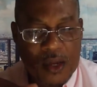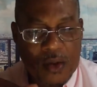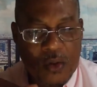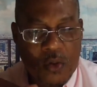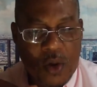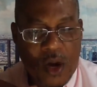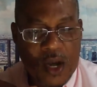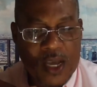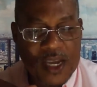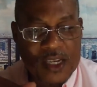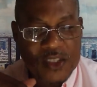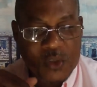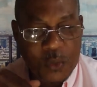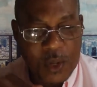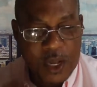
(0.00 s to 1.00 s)
who are
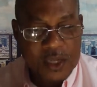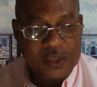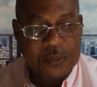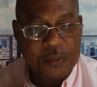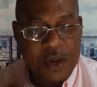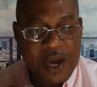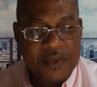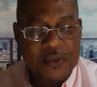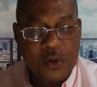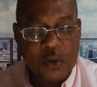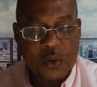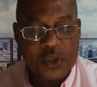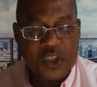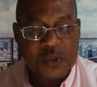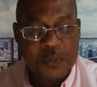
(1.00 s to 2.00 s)
indwelled by the
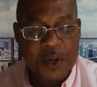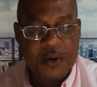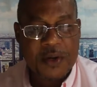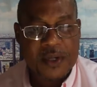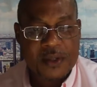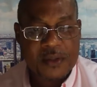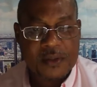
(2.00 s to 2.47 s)
Holy Spirit.